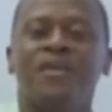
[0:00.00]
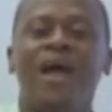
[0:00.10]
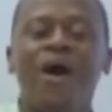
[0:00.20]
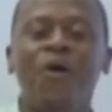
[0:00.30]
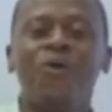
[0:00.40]

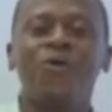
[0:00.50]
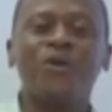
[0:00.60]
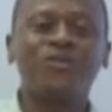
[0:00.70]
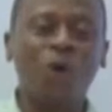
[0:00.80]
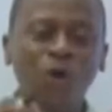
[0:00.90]
Now, you
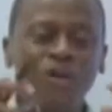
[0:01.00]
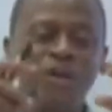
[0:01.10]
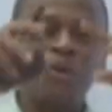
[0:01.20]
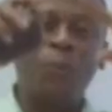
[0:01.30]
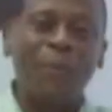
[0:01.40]
are told
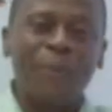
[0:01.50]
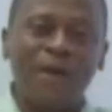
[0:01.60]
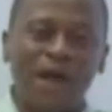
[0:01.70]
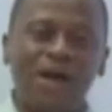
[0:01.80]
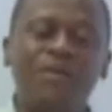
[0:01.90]
to
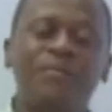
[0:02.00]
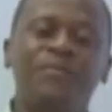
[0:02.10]
prepare